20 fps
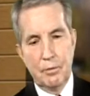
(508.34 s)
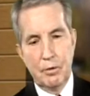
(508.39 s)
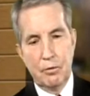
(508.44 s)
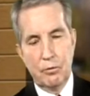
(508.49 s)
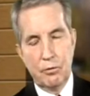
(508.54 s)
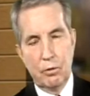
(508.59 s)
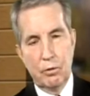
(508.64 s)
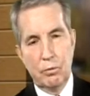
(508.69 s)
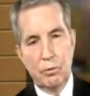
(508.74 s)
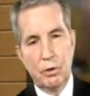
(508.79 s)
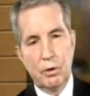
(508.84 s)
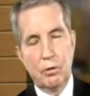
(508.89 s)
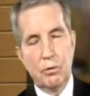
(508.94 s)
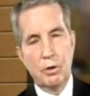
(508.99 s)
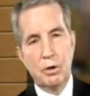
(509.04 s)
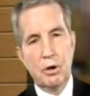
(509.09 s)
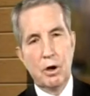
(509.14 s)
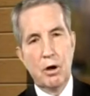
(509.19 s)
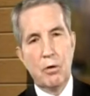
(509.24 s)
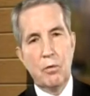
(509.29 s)
So, you know,
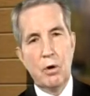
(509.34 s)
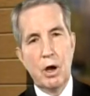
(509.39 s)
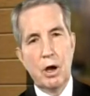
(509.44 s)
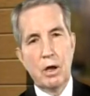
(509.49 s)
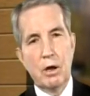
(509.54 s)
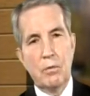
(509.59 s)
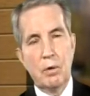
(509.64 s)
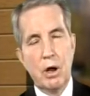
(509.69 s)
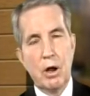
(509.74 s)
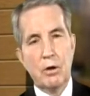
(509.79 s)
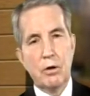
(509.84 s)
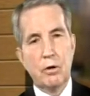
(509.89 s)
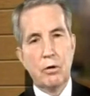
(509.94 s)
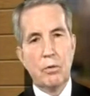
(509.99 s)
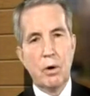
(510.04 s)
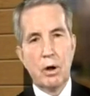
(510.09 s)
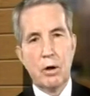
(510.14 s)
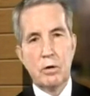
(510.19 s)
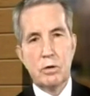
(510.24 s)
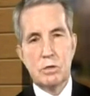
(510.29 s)
when you're out walking around, you don't
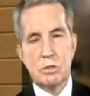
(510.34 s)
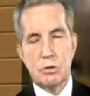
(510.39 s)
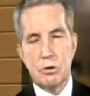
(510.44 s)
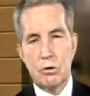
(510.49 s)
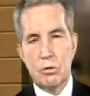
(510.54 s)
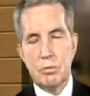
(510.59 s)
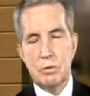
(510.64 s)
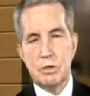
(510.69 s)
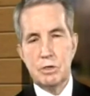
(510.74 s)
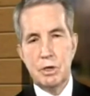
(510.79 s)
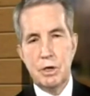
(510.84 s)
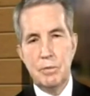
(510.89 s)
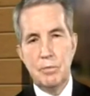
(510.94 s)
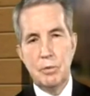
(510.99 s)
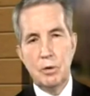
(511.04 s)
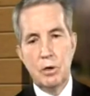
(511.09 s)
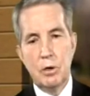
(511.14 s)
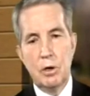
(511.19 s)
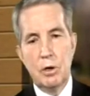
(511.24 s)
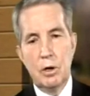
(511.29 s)
want to disturb the sheep,
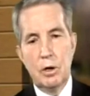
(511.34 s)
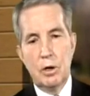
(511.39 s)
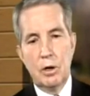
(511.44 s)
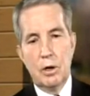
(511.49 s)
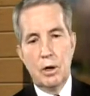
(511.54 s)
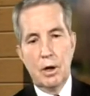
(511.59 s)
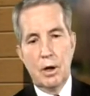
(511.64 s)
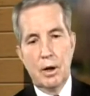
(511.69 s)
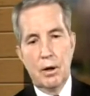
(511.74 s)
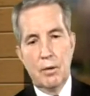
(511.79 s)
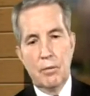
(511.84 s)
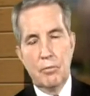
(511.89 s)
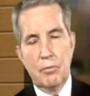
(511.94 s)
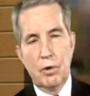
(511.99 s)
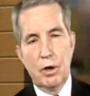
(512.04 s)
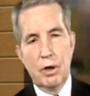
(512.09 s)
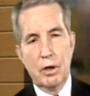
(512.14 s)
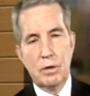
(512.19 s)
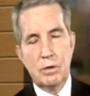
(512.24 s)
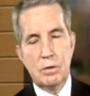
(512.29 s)

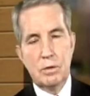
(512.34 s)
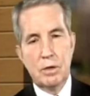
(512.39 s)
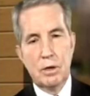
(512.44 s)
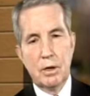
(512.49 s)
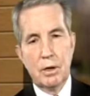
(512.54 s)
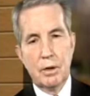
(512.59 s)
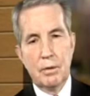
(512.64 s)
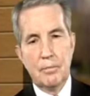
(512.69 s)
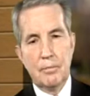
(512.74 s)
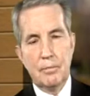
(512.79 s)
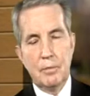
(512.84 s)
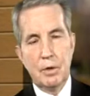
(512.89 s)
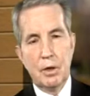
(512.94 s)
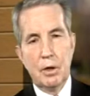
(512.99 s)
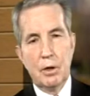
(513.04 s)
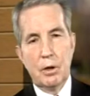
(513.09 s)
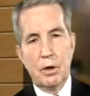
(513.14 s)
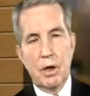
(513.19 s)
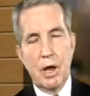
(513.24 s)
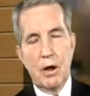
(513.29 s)
but it
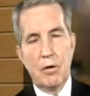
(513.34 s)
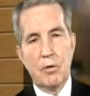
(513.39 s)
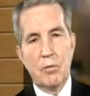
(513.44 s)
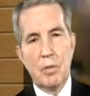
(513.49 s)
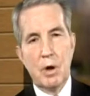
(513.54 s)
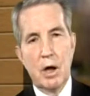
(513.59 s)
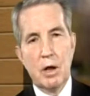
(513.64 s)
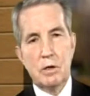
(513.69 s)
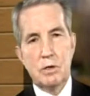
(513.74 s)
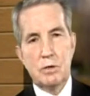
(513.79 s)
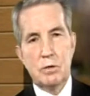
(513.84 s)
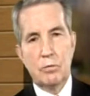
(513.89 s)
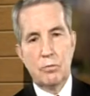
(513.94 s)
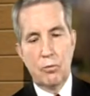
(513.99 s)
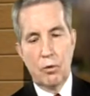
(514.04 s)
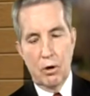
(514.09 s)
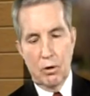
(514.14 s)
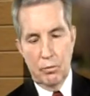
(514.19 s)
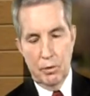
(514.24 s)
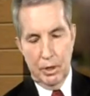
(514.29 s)
kind of reminds you of
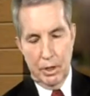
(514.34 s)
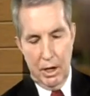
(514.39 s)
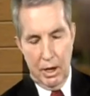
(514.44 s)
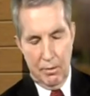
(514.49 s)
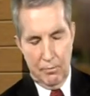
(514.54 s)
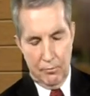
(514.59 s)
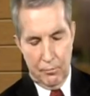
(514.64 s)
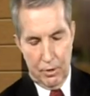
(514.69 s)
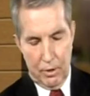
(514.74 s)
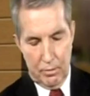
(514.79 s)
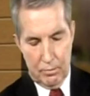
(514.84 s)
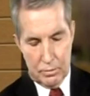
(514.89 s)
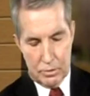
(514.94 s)
where we came from.